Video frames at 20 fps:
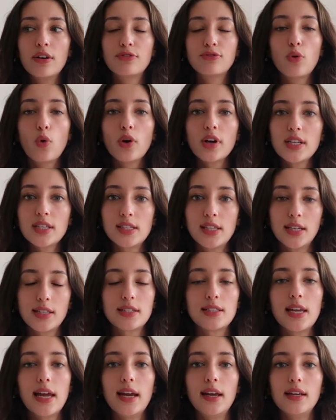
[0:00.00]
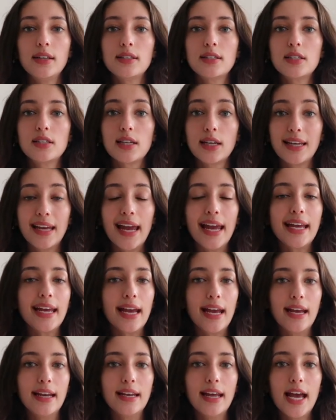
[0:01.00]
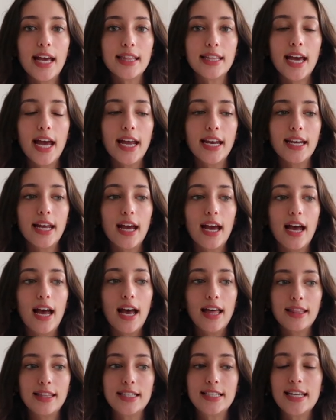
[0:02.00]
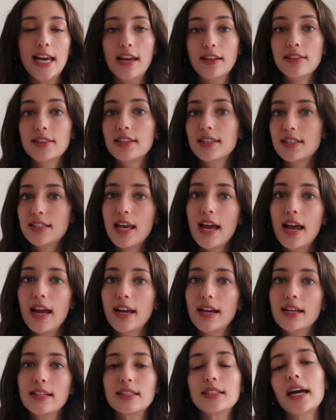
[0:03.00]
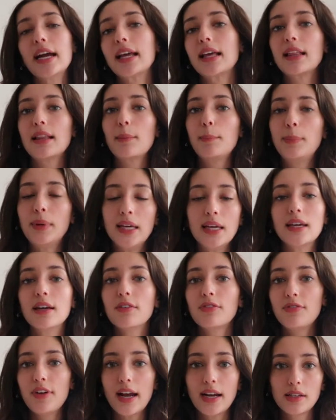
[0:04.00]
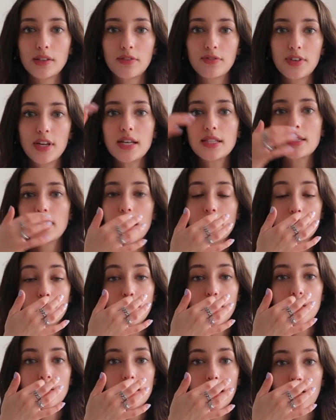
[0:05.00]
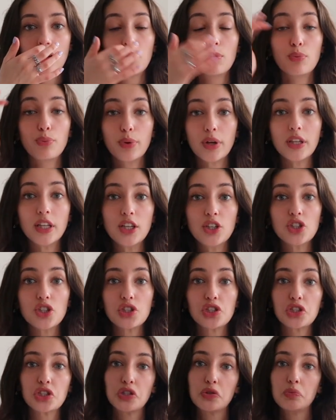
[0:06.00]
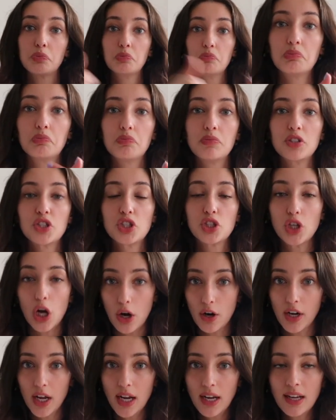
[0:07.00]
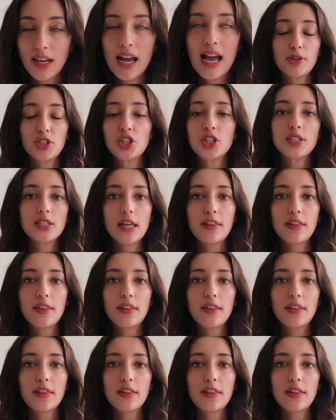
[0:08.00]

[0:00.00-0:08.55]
4 to 6 days to kick in, and then the 10th day is like peak effectiveness, that's when it's like really just starting. But she